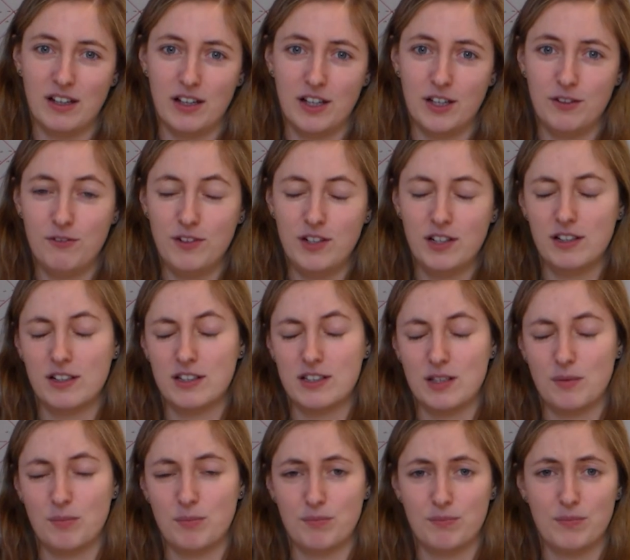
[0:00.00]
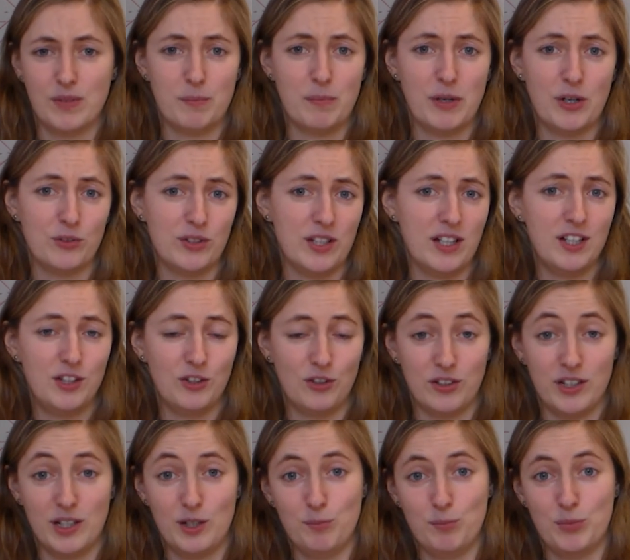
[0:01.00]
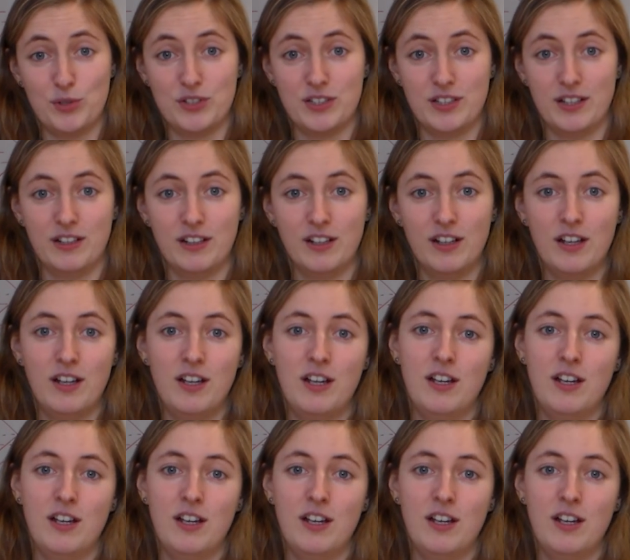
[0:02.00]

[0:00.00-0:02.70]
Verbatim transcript: I think it's about 8 or 9%